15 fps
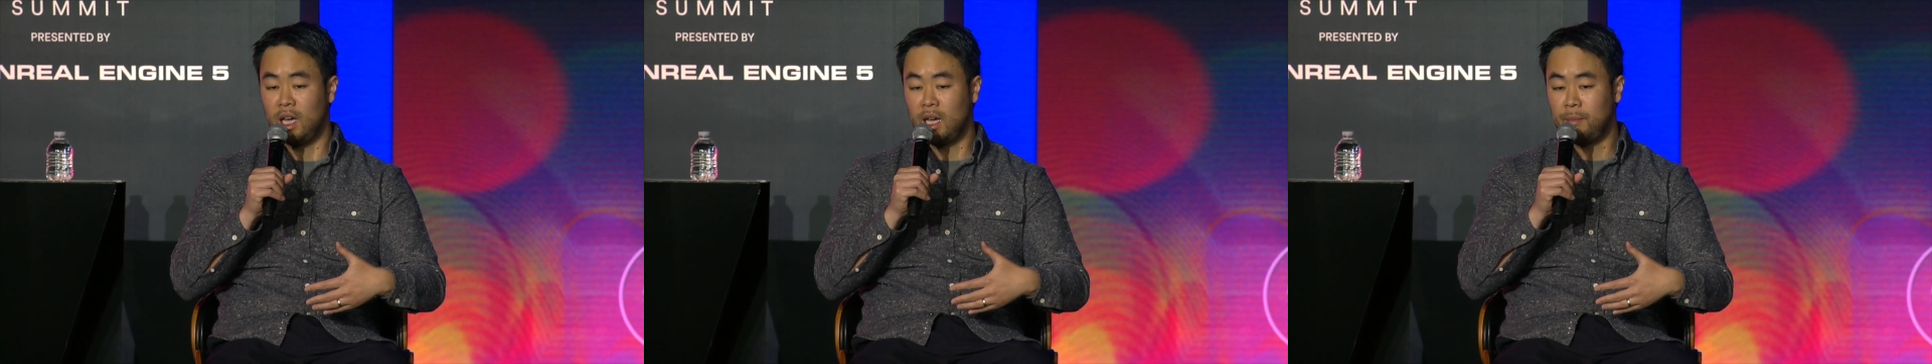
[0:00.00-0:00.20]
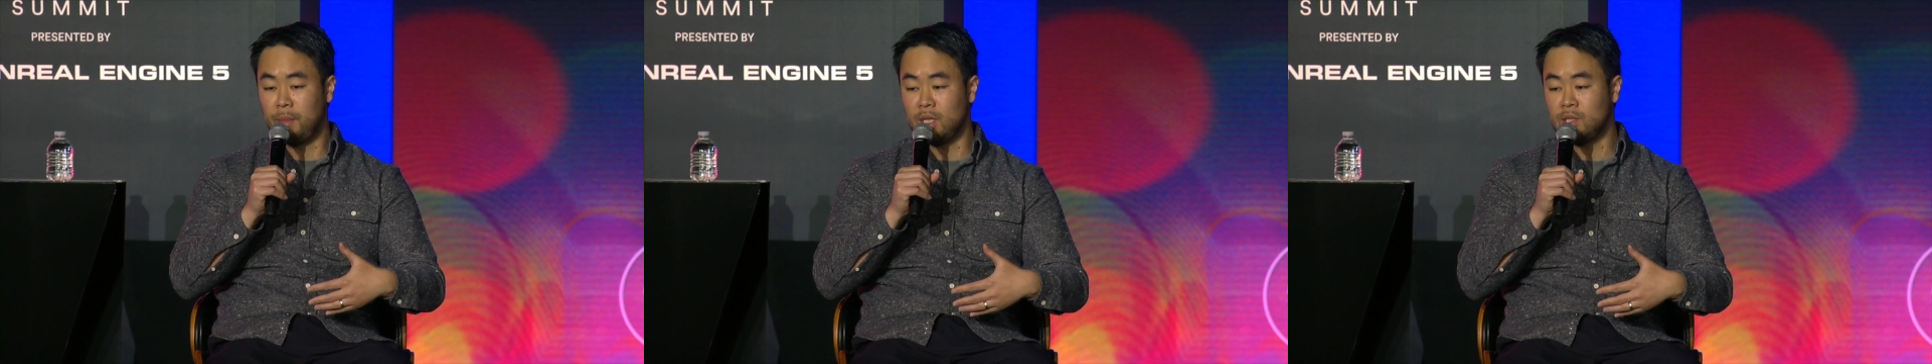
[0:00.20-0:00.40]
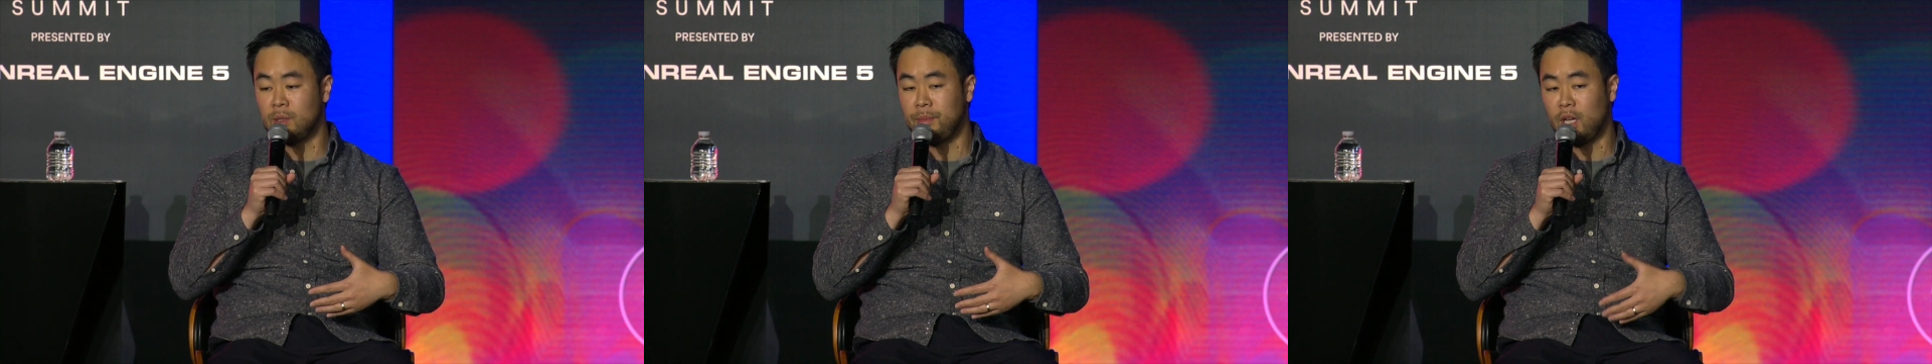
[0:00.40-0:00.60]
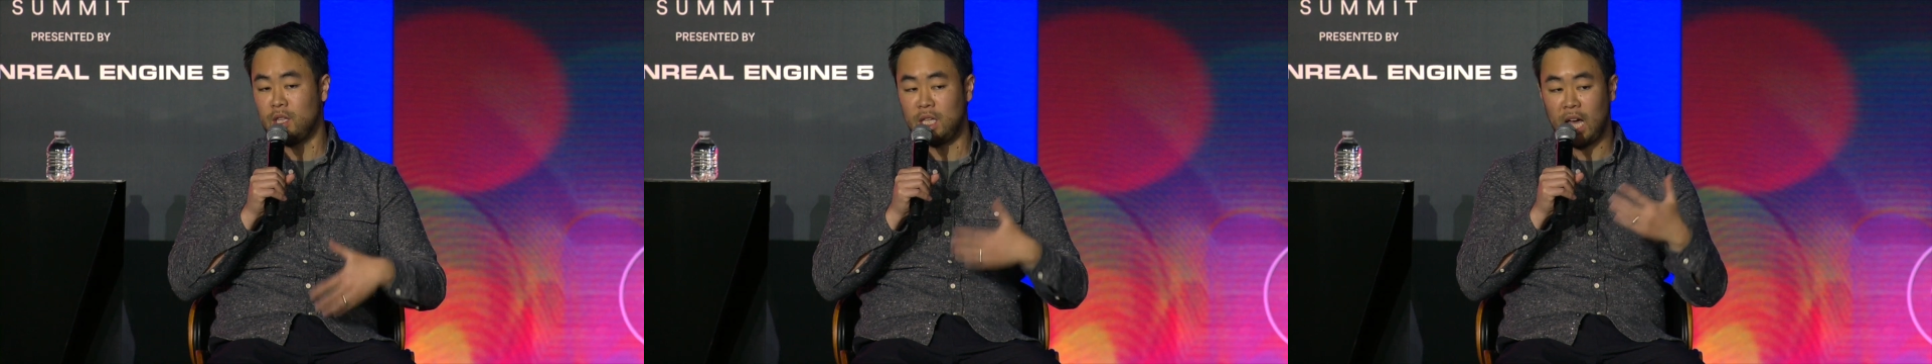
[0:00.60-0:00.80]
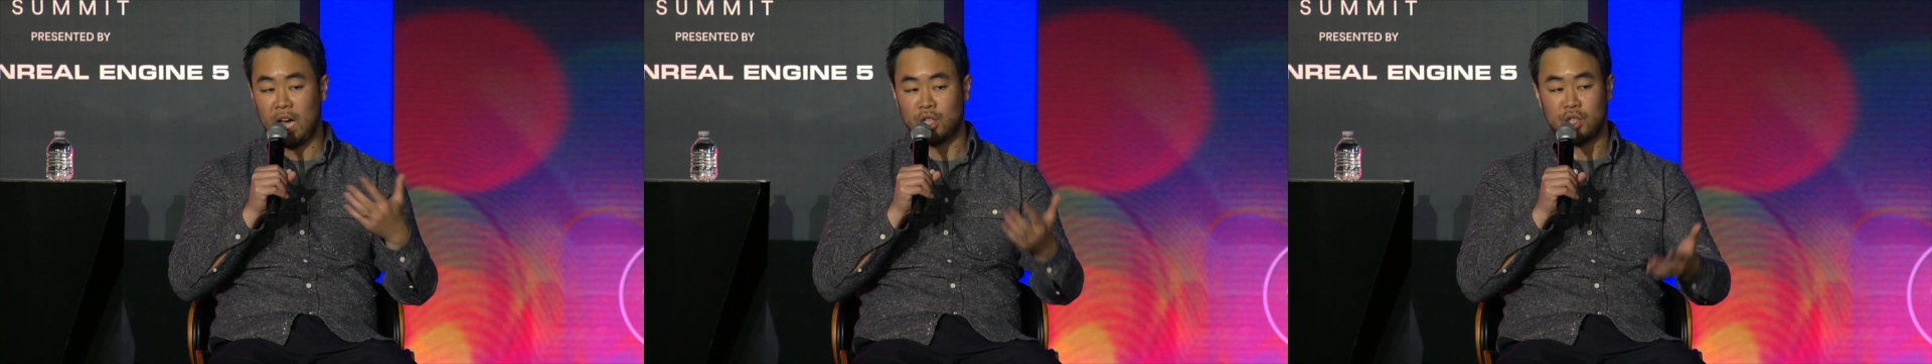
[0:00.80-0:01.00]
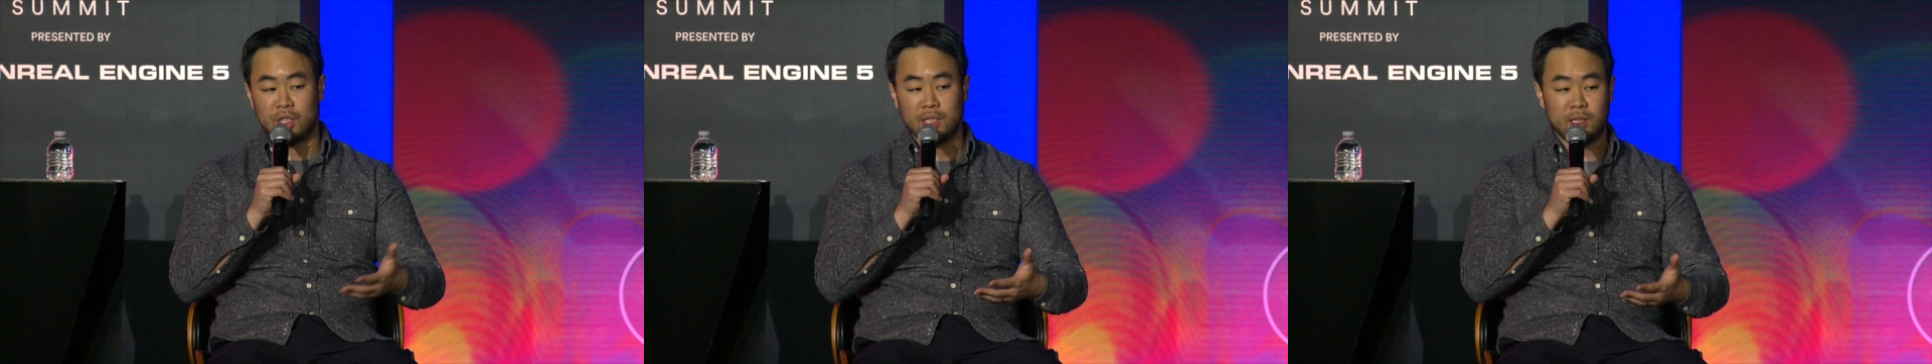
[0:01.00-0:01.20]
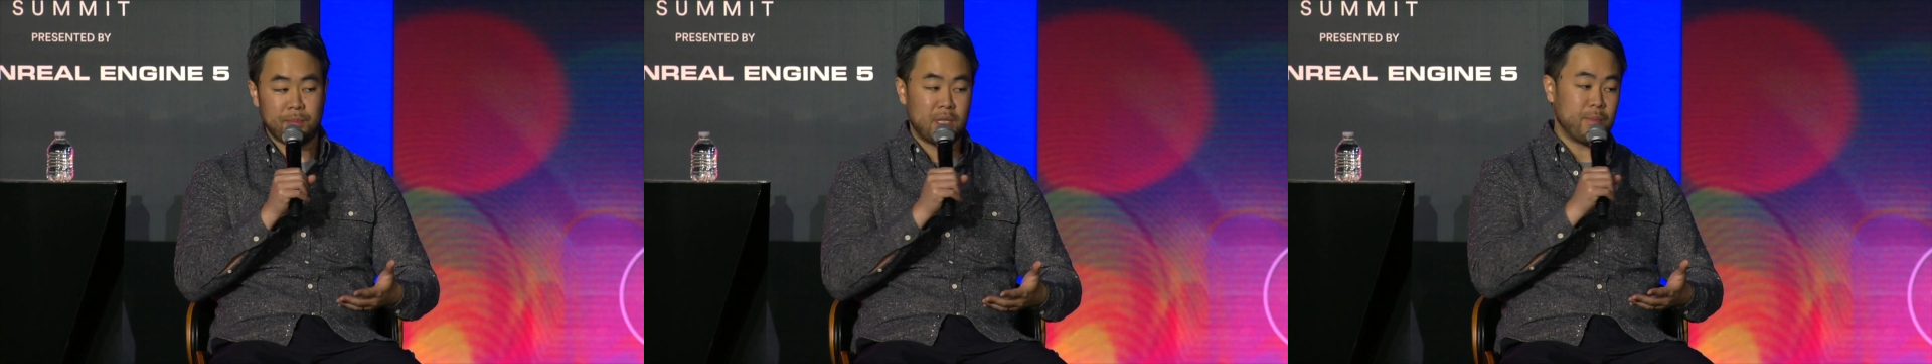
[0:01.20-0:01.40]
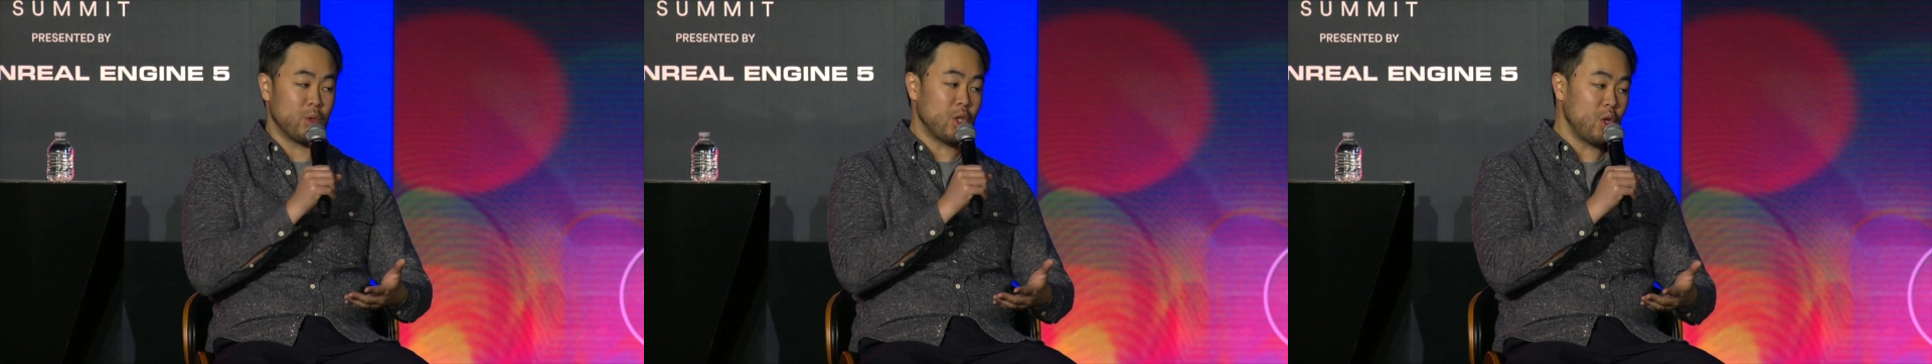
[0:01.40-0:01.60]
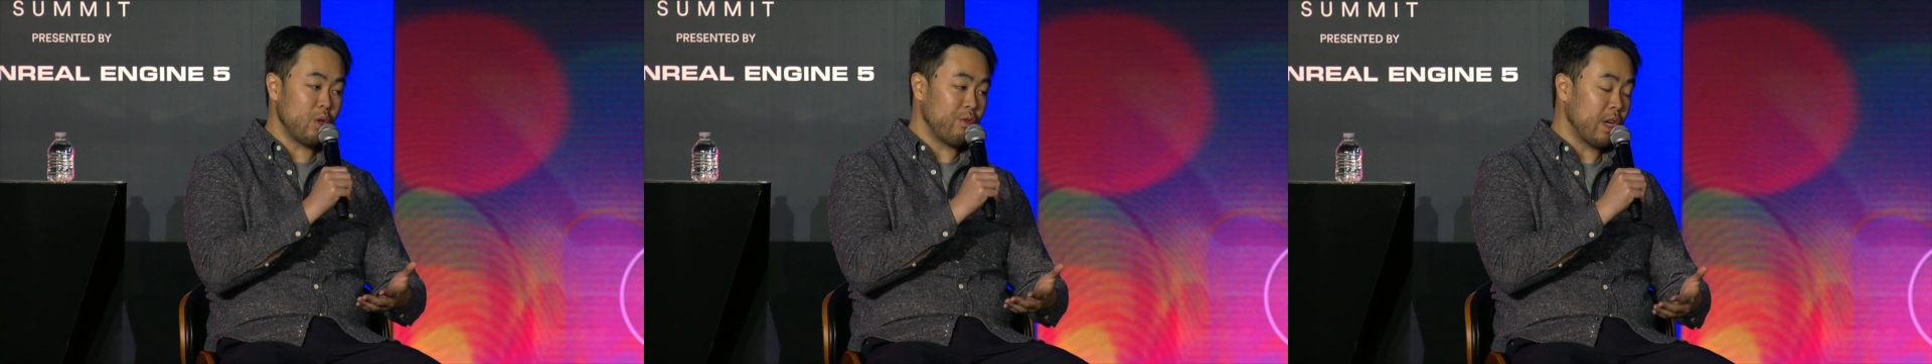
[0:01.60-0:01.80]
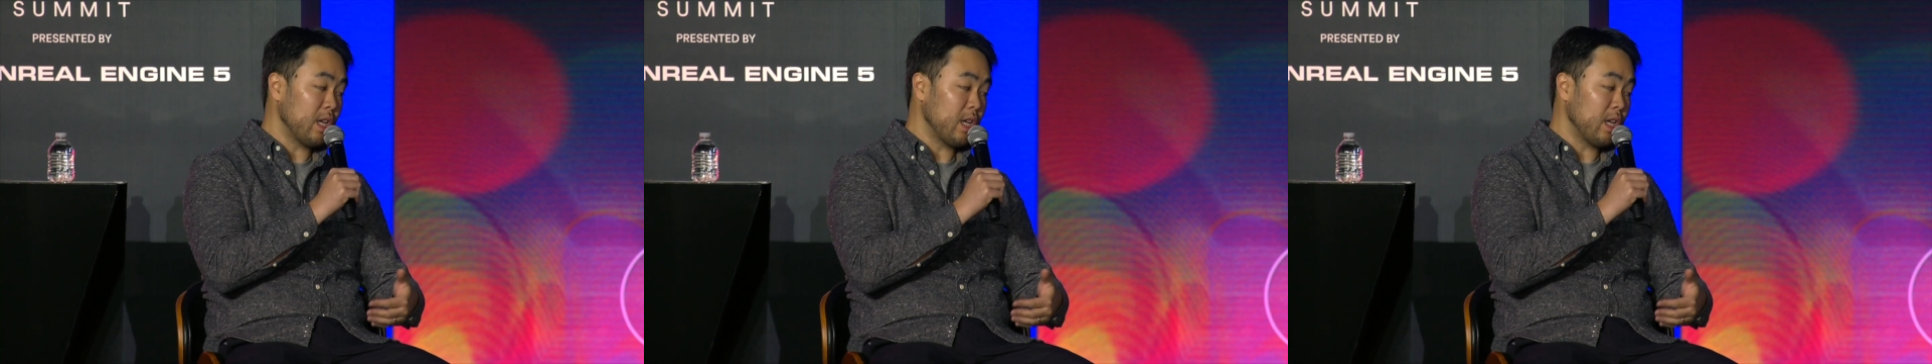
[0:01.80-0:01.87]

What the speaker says: based upon the actions that people do, right?